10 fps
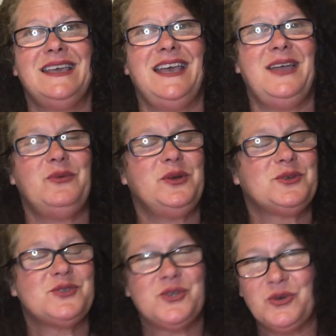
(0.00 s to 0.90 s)
And we are
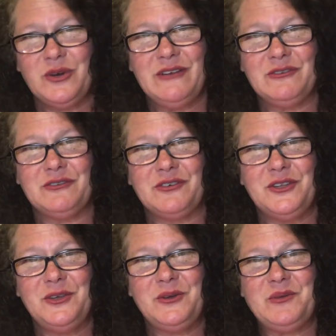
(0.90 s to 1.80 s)
so grateful for
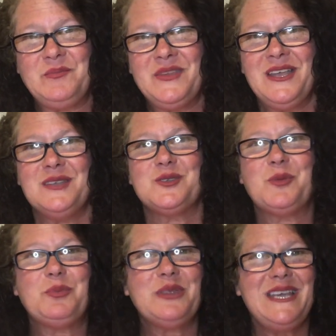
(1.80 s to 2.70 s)
you. So
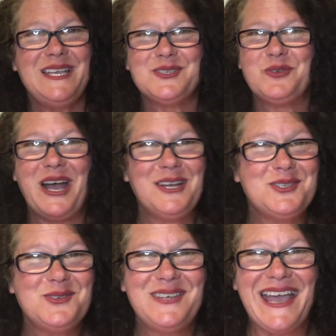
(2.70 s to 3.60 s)
please,
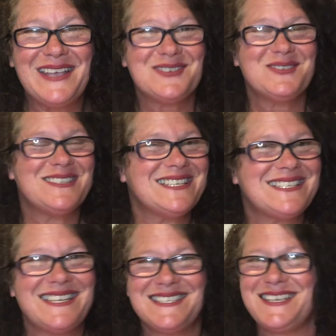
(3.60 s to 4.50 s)
gratitude gangsters, let's
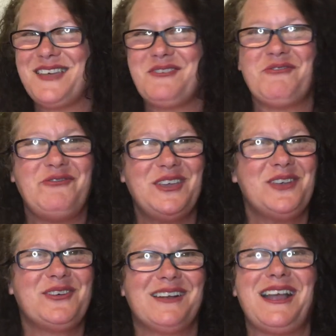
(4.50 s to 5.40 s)
get together and
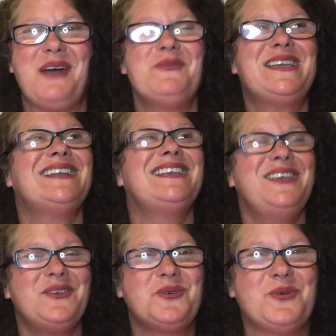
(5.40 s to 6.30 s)
figure out how we can
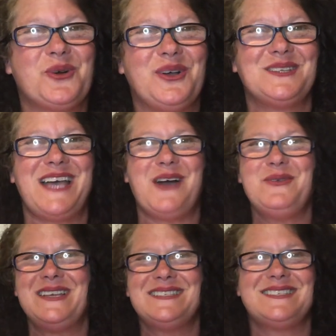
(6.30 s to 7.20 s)
heal the world, how
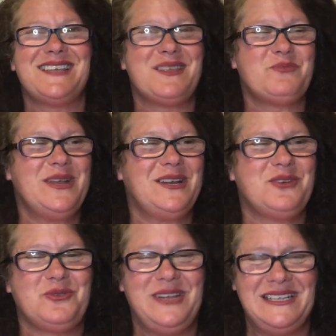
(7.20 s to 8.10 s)
we can celebrate and
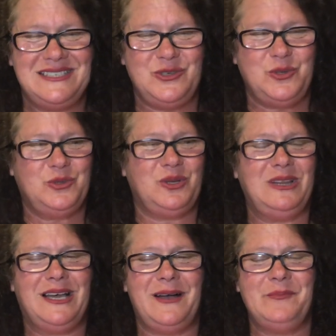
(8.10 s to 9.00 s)
create tikkun
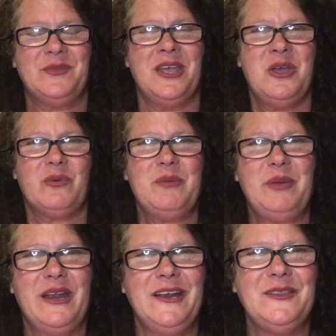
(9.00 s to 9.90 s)
olam,
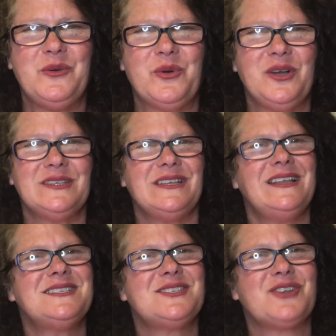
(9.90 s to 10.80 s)
repairing the world, and
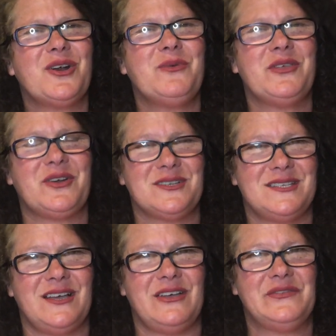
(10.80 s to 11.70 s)
let's start with
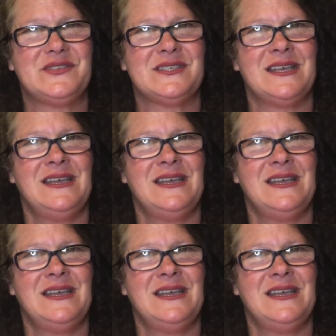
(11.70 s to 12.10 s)
ourselves.